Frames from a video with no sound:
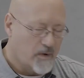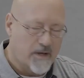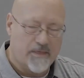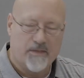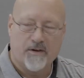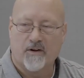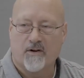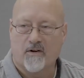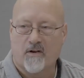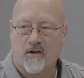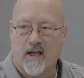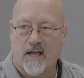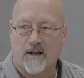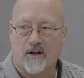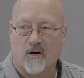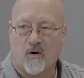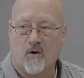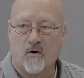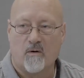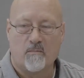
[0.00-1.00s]
whether you're at
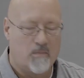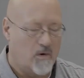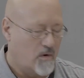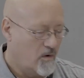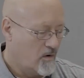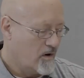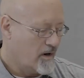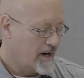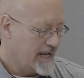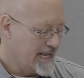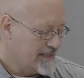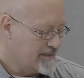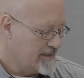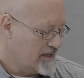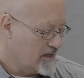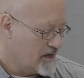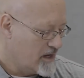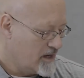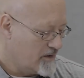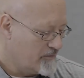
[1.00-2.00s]
home or in
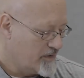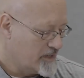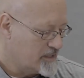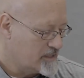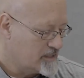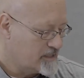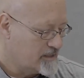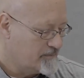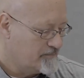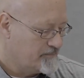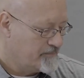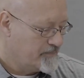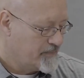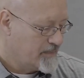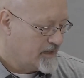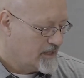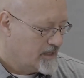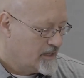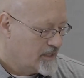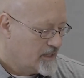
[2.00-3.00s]
the office,
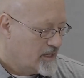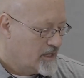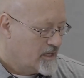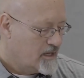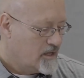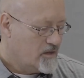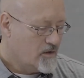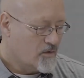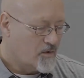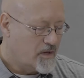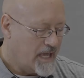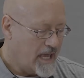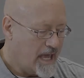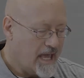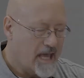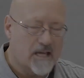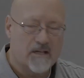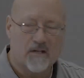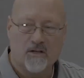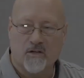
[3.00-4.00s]
you
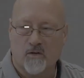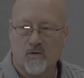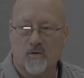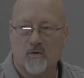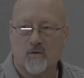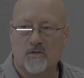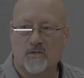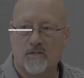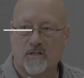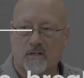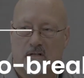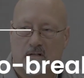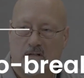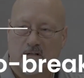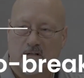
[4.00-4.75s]
can use